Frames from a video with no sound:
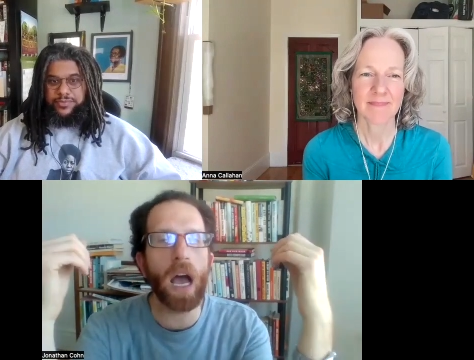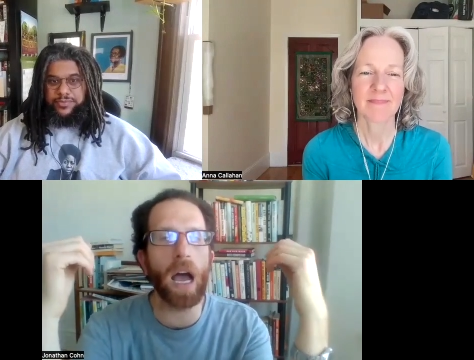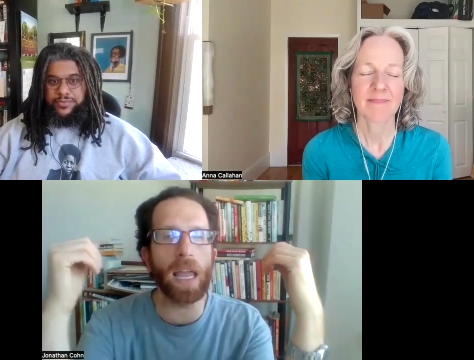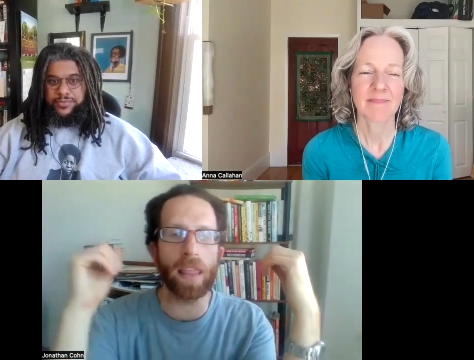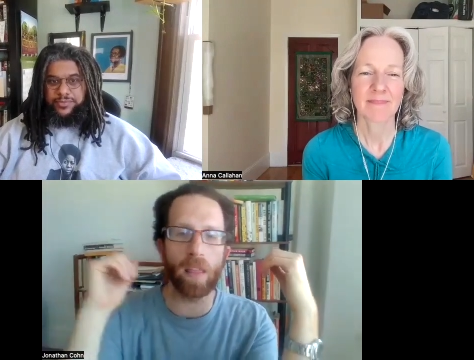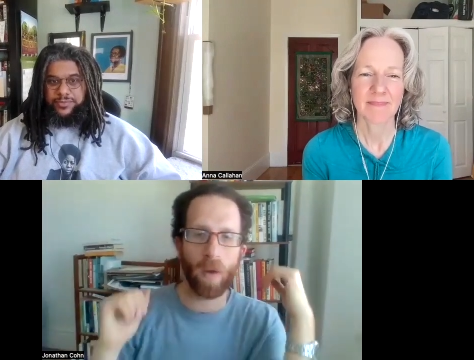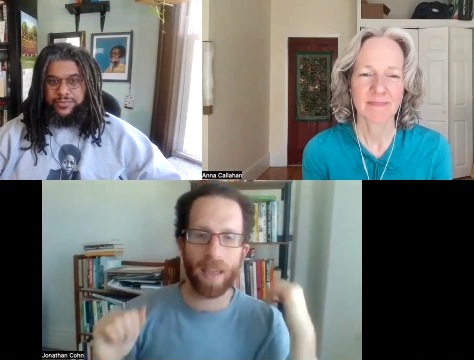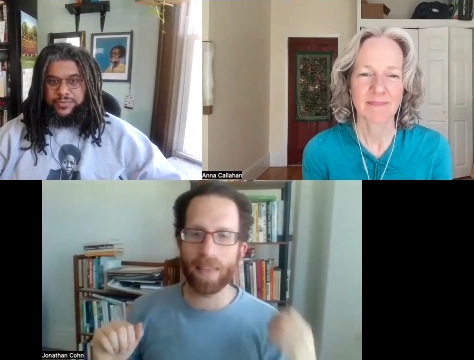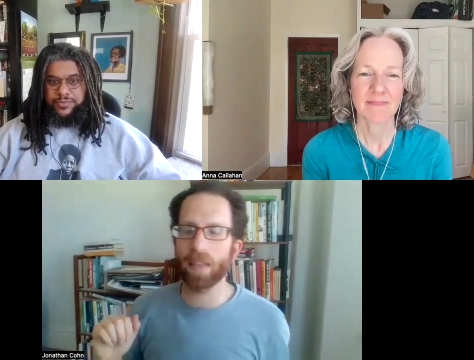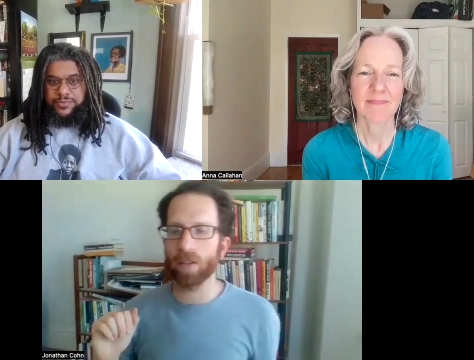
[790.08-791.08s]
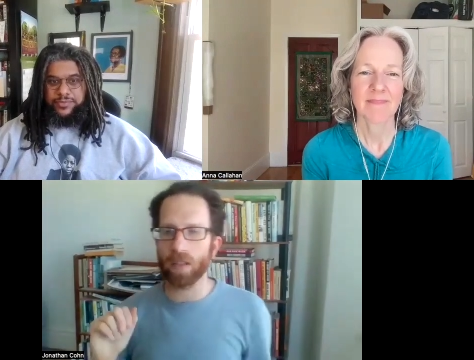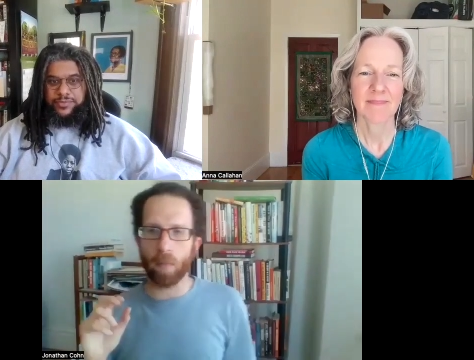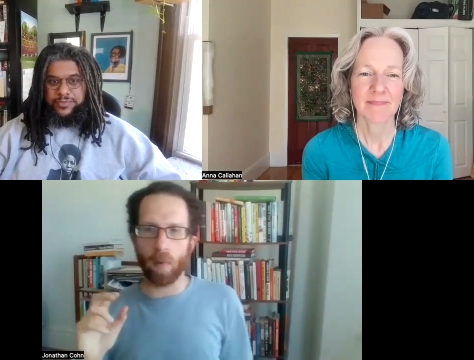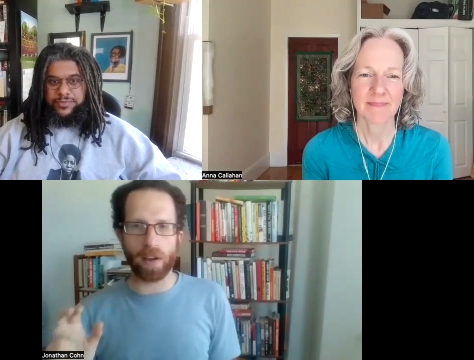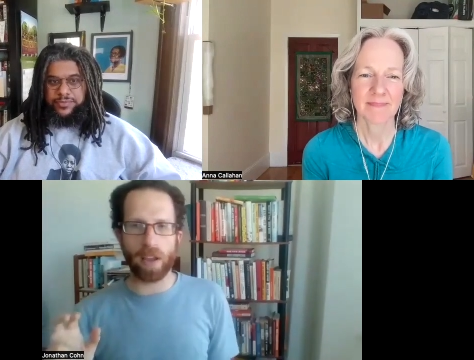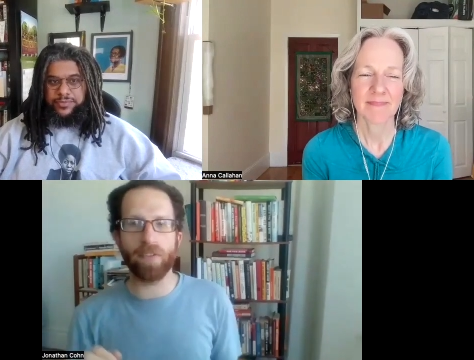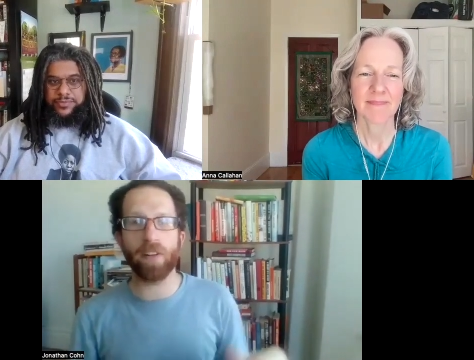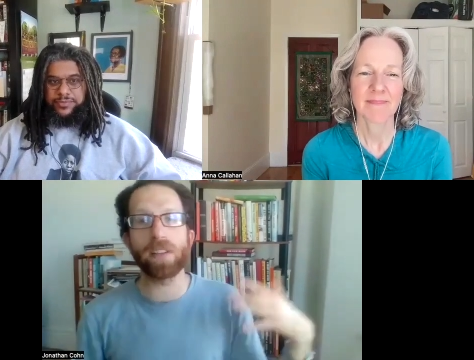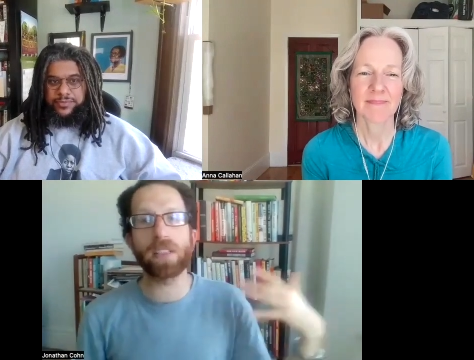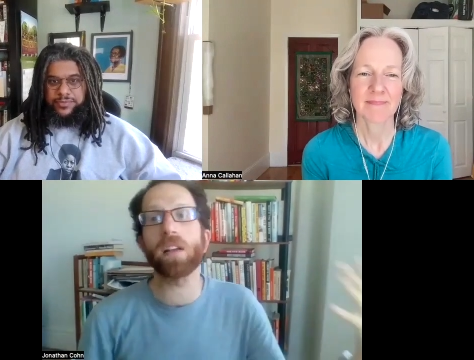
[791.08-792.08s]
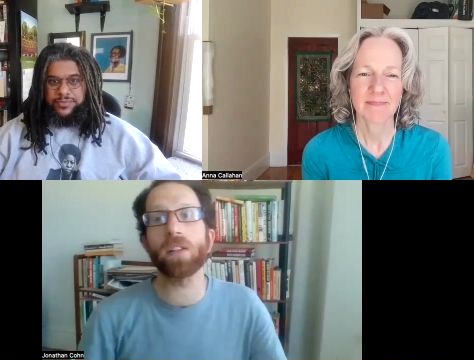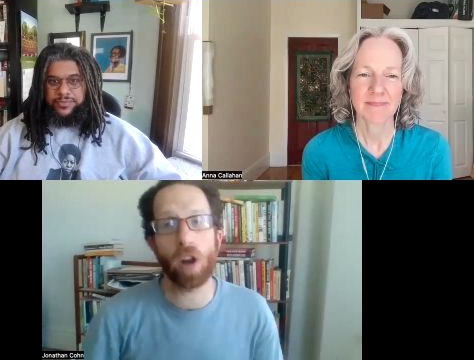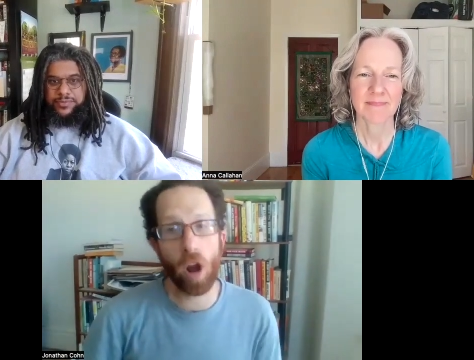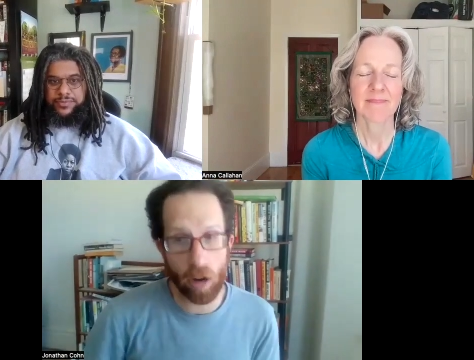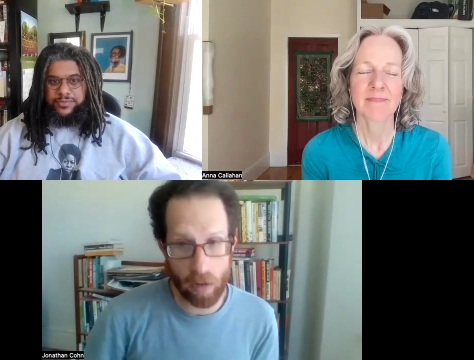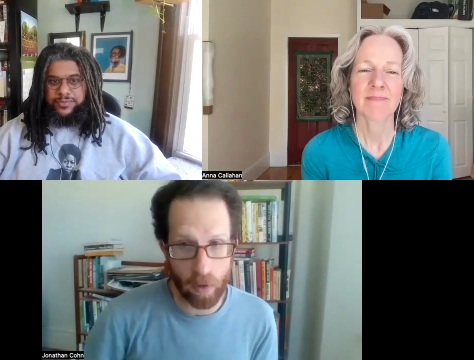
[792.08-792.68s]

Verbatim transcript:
Speaker 1: uh, in the way that there's a market for recycled